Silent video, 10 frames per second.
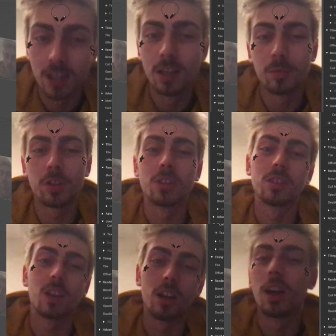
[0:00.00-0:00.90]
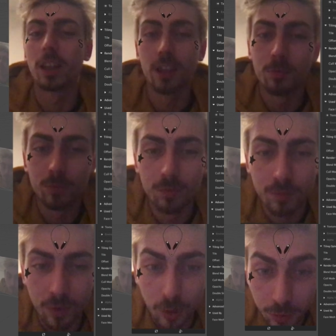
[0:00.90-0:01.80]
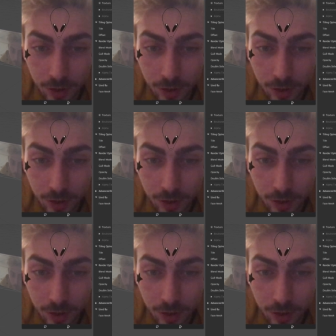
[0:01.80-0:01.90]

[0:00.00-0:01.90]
because I kept losing